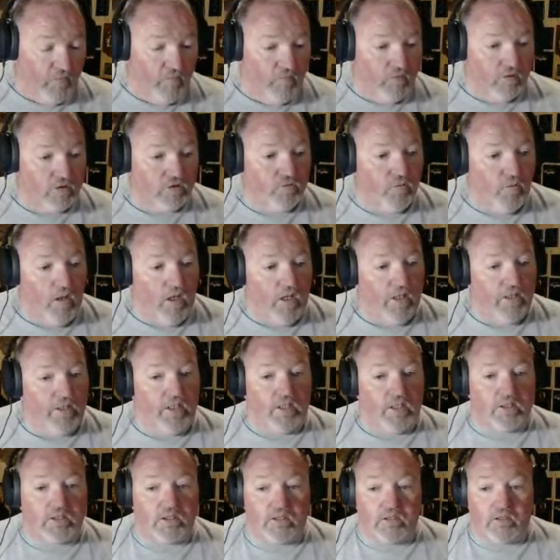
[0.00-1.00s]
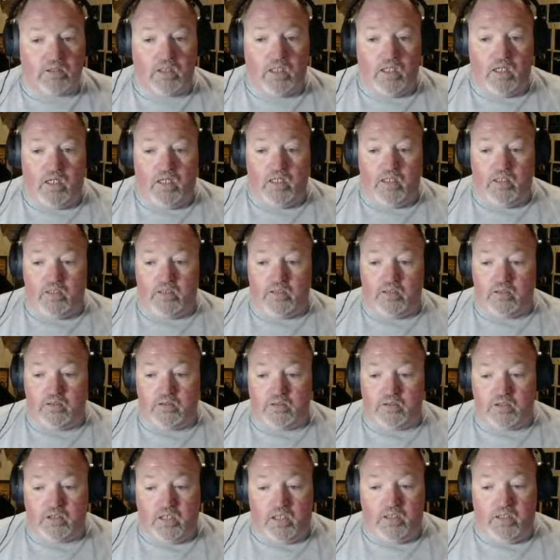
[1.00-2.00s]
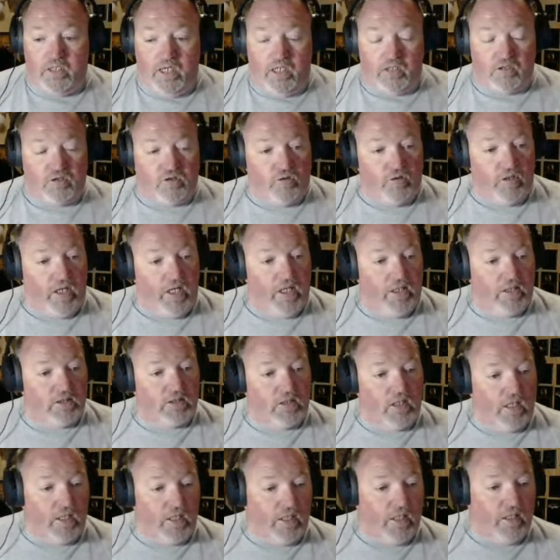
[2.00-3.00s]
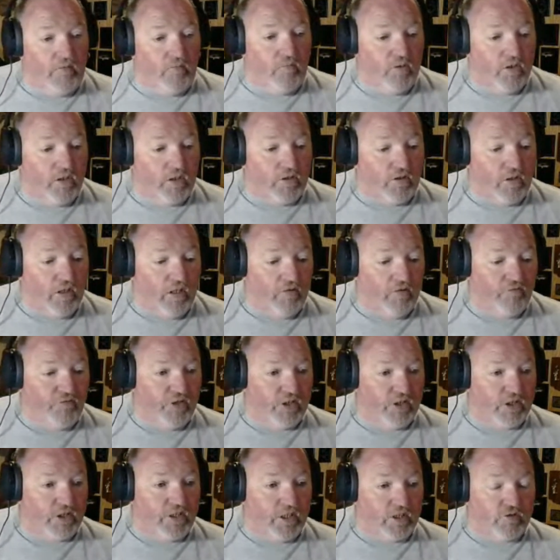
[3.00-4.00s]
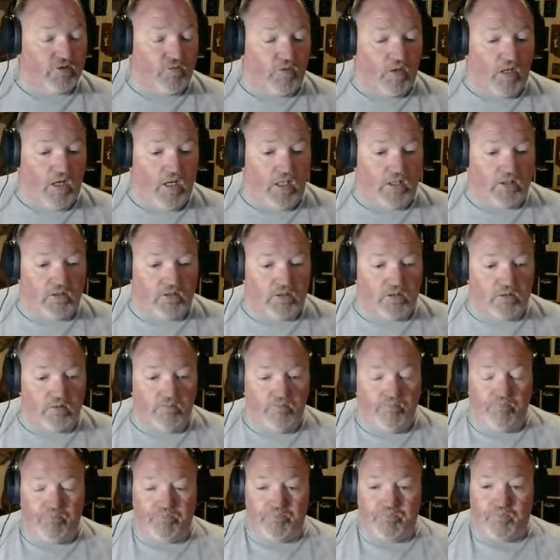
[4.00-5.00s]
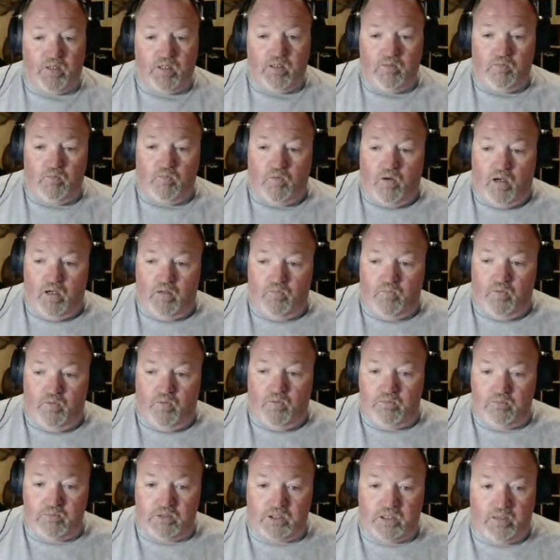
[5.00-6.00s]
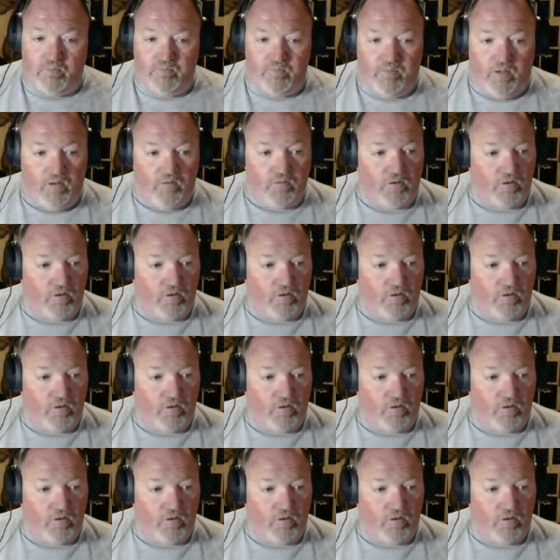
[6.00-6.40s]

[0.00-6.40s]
was won yesterday, Sunday, with Fish Sticks Rods. Ron Williams said